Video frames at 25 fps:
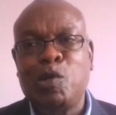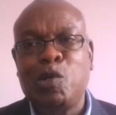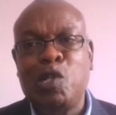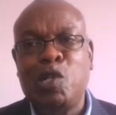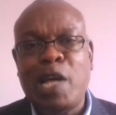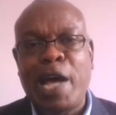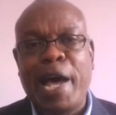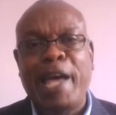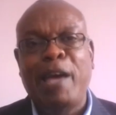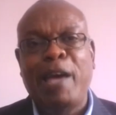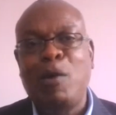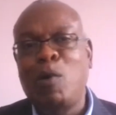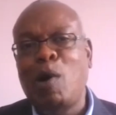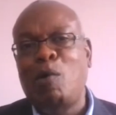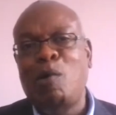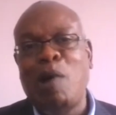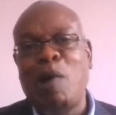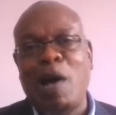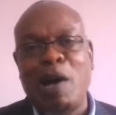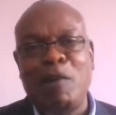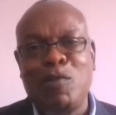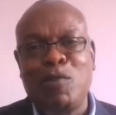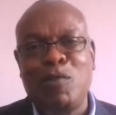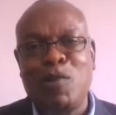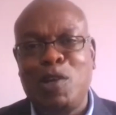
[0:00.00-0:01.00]
to die who would
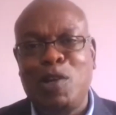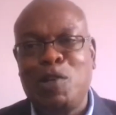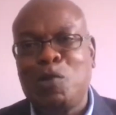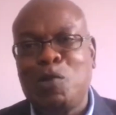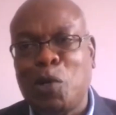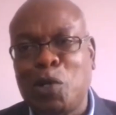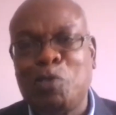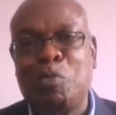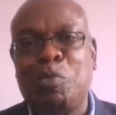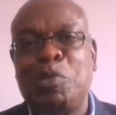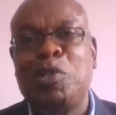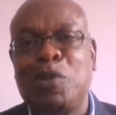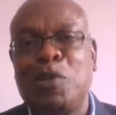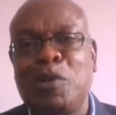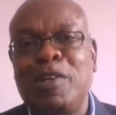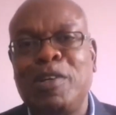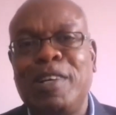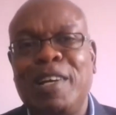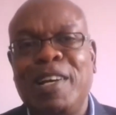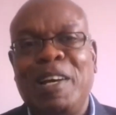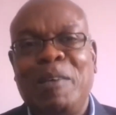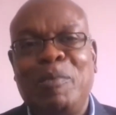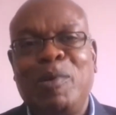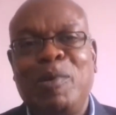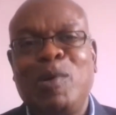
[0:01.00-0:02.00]
have gone to hospital
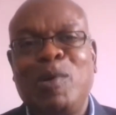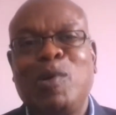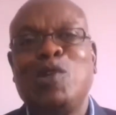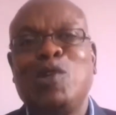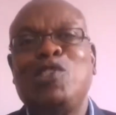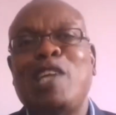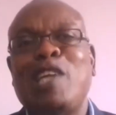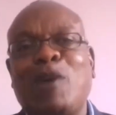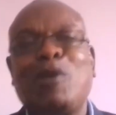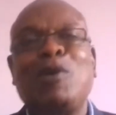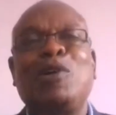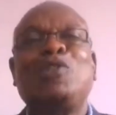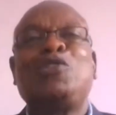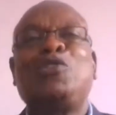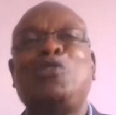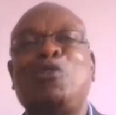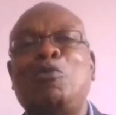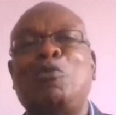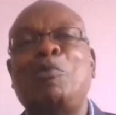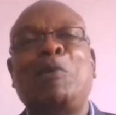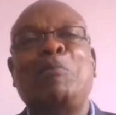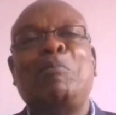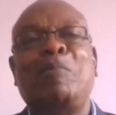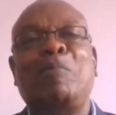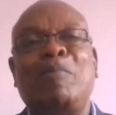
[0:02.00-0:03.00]
because they are
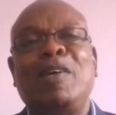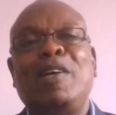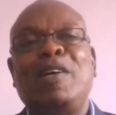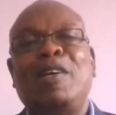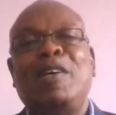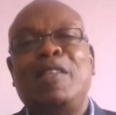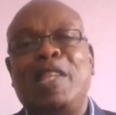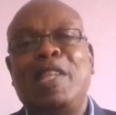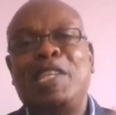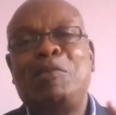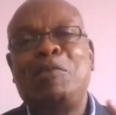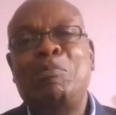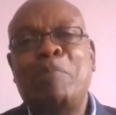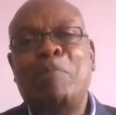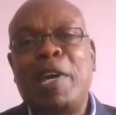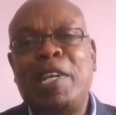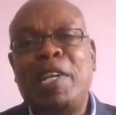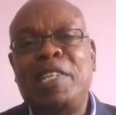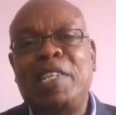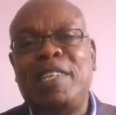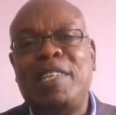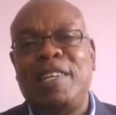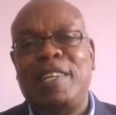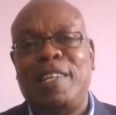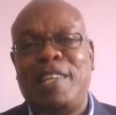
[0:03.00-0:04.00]
consuming this
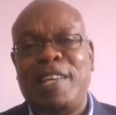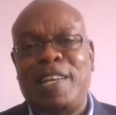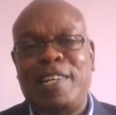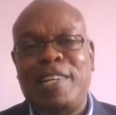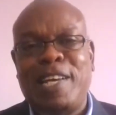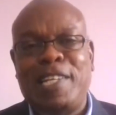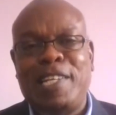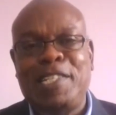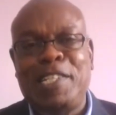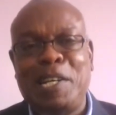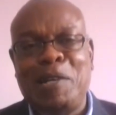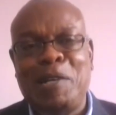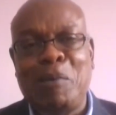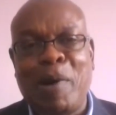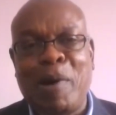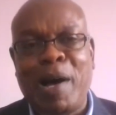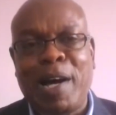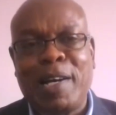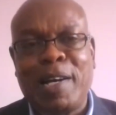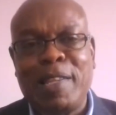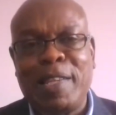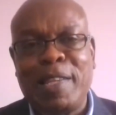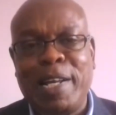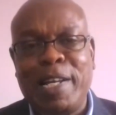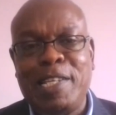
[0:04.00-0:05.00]
medicine that doesn't
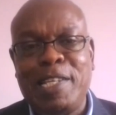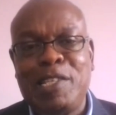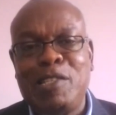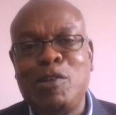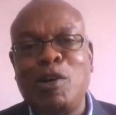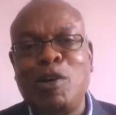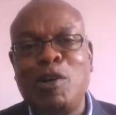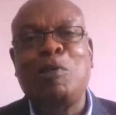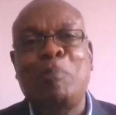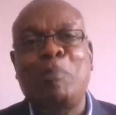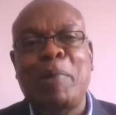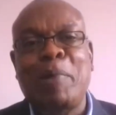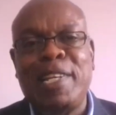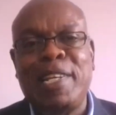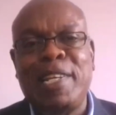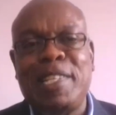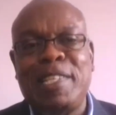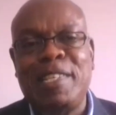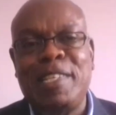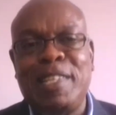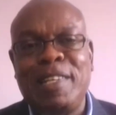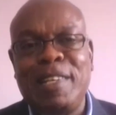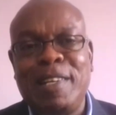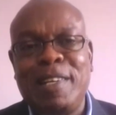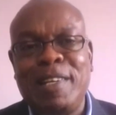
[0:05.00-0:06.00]
work, that is not
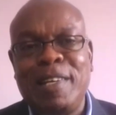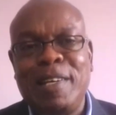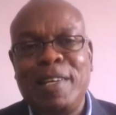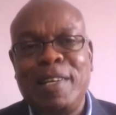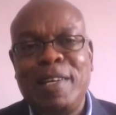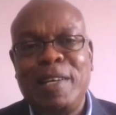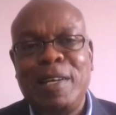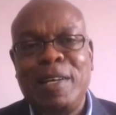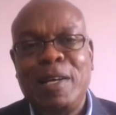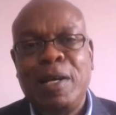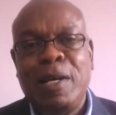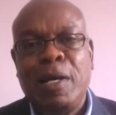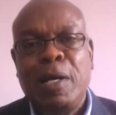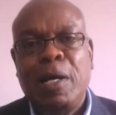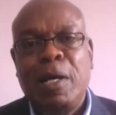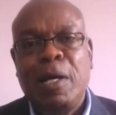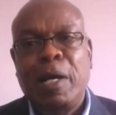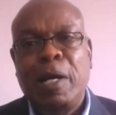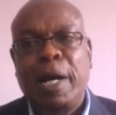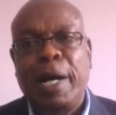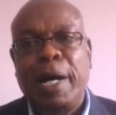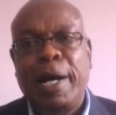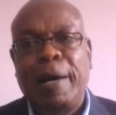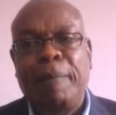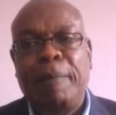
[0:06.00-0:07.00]
medicine.
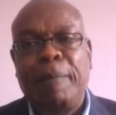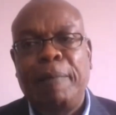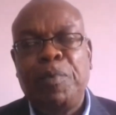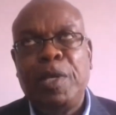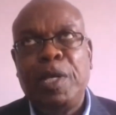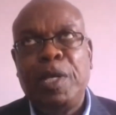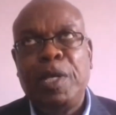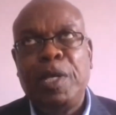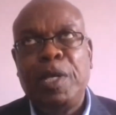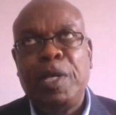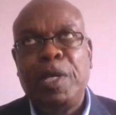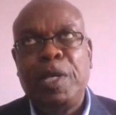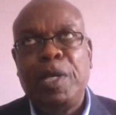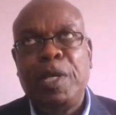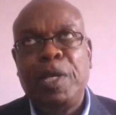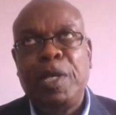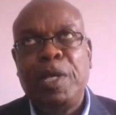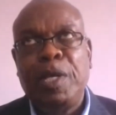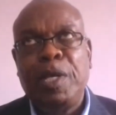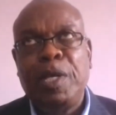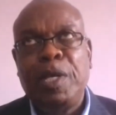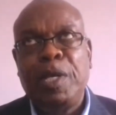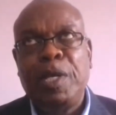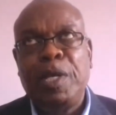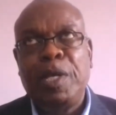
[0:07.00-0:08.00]
The
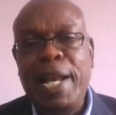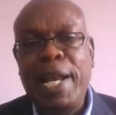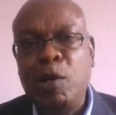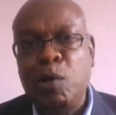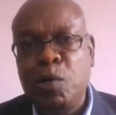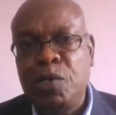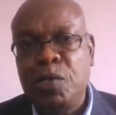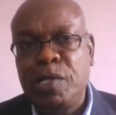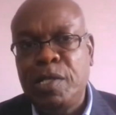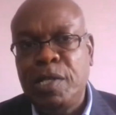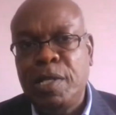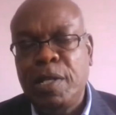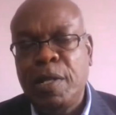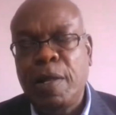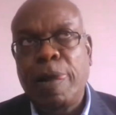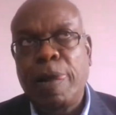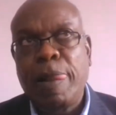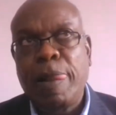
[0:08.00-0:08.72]
values,